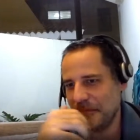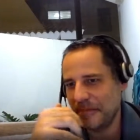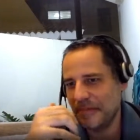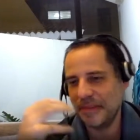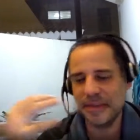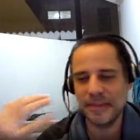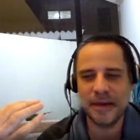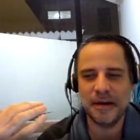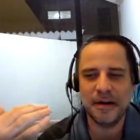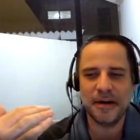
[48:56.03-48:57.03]
than they
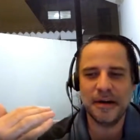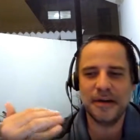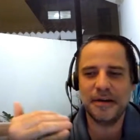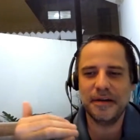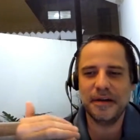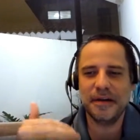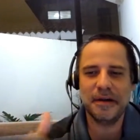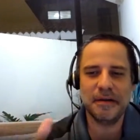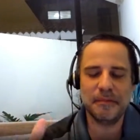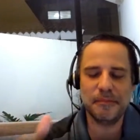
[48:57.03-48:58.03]
are
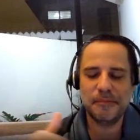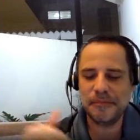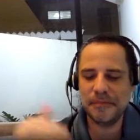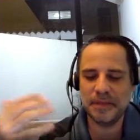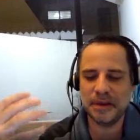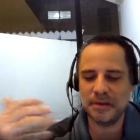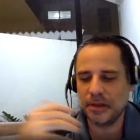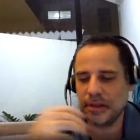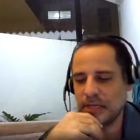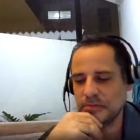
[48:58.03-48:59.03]
in the
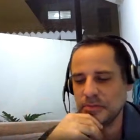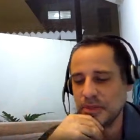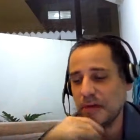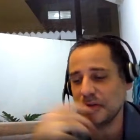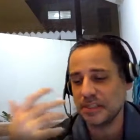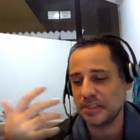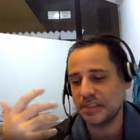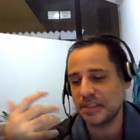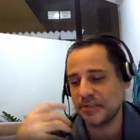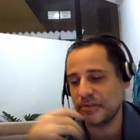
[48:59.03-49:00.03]
classroom. So that was a
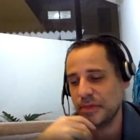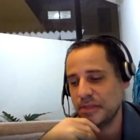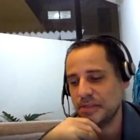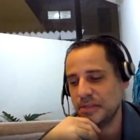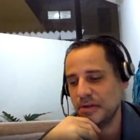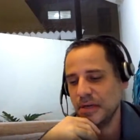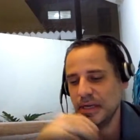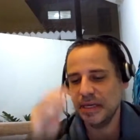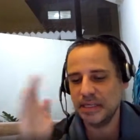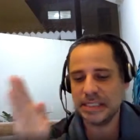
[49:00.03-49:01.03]
success for me this year,
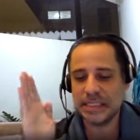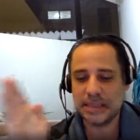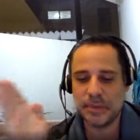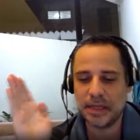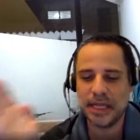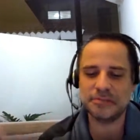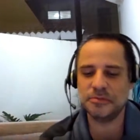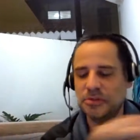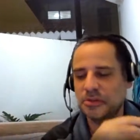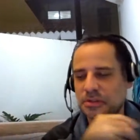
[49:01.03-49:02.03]
is seeing some of my classroom
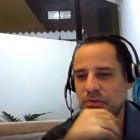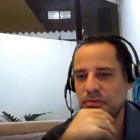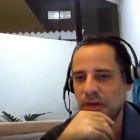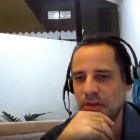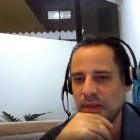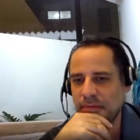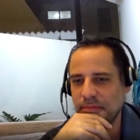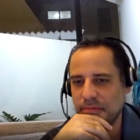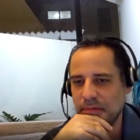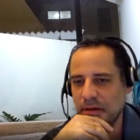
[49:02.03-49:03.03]
students move to the online
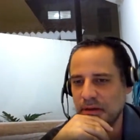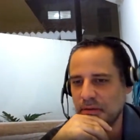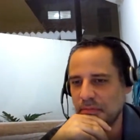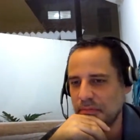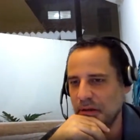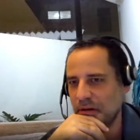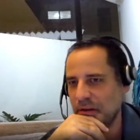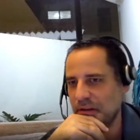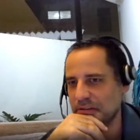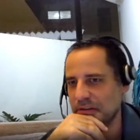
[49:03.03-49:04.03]
area. So